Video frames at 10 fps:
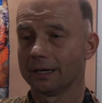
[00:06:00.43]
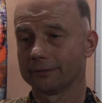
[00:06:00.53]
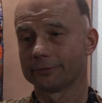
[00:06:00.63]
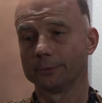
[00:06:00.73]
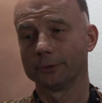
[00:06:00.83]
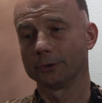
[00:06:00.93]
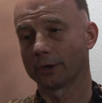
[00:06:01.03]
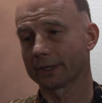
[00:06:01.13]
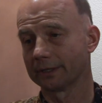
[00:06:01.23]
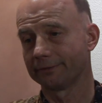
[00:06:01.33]
from New
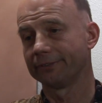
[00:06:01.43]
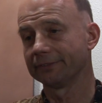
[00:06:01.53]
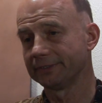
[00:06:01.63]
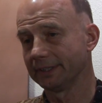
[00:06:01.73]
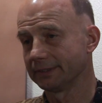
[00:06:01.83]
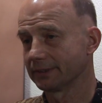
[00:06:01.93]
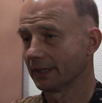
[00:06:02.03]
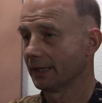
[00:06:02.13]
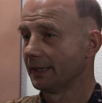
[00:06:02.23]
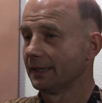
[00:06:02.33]
York in the
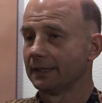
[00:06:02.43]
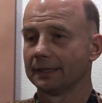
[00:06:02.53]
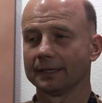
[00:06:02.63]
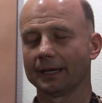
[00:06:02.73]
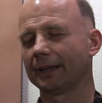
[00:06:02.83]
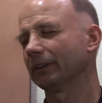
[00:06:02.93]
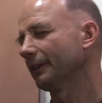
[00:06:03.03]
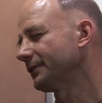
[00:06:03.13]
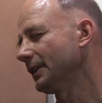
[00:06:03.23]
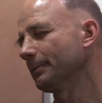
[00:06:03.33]
50s. I
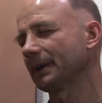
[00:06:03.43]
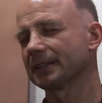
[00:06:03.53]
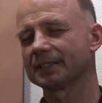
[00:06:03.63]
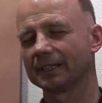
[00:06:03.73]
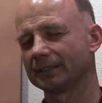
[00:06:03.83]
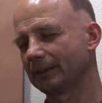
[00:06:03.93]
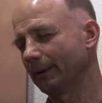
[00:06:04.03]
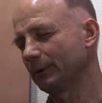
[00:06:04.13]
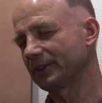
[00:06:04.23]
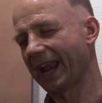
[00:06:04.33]
loved him because he
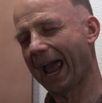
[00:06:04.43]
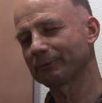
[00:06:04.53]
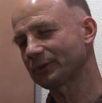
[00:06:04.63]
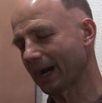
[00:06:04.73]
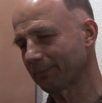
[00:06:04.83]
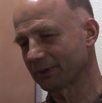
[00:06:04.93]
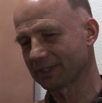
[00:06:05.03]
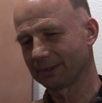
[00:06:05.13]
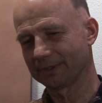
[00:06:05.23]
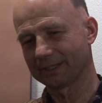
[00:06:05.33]
was an abstract
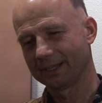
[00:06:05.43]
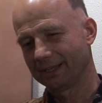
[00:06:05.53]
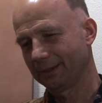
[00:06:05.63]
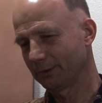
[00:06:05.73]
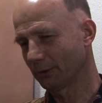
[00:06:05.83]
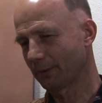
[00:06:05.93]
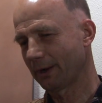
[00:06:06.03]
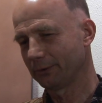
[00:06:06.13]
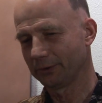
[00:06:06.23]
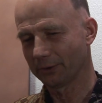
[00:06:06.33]
person. He would go
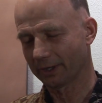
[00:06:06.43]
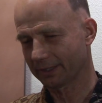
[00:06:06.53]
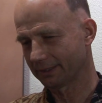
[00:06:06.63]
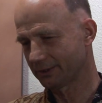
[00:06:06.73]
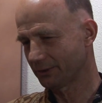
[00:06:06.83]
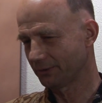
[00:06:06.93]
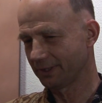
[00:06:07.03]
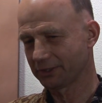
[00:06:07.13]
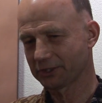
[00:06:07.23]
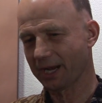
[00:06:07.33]
around New York and shoot
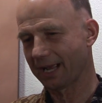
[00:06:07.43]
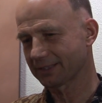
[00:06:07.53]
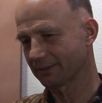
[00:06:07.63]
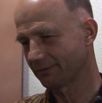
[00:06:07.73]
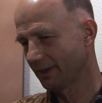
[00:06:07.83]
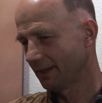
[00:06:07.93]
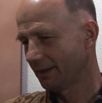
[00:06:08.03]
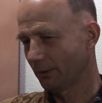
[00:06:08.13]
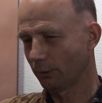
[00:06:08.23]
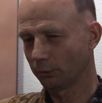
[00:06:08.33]
these shots of
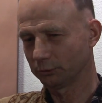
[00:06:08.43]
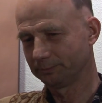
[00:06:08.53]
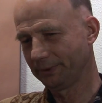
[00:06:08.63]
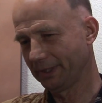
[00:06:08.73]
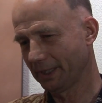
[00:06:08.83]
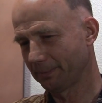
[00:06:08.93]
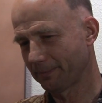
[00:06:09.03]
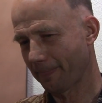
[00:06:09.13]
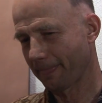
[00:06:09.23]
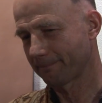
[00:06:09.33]
old beat
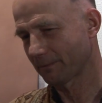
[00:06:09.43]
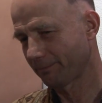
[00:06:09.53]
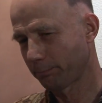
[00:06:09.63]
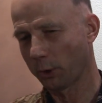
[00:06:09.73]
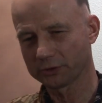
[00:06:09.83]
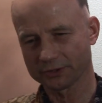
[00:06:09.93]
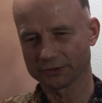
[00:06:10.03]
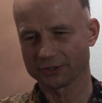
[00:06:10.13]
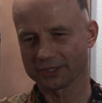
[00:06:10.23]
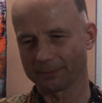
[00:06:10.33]
up
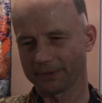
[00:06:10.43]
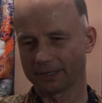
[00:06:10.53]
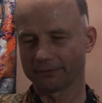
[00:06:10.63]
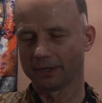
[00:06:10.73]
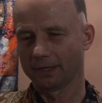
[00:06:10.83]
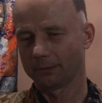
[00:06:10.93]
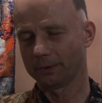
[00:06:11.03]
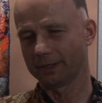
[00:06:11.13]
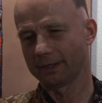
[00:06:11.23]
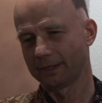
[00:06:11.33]
posters or something of
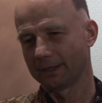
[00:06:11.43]
what